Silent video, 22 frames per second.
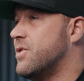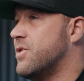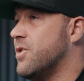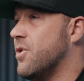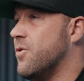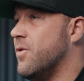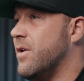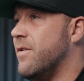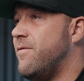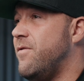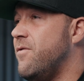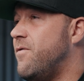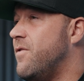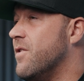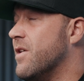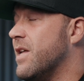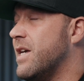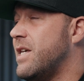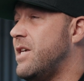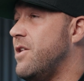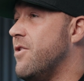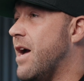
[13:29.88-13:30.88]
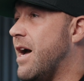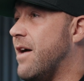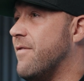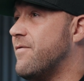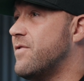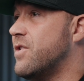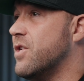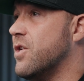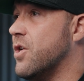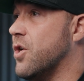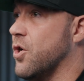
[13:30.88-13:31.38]
so if you feel like you have
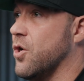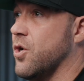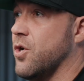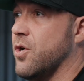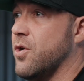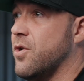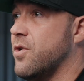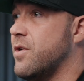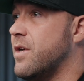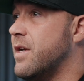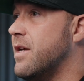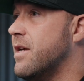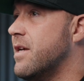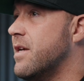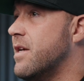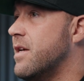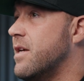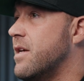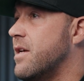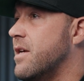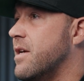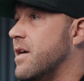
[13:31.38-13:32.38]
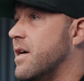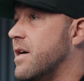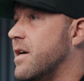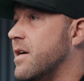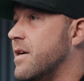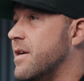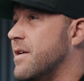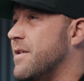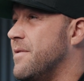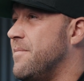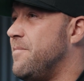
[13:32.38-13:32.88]
to earn,
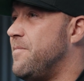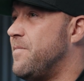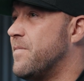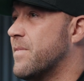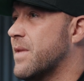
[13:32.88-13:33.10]
the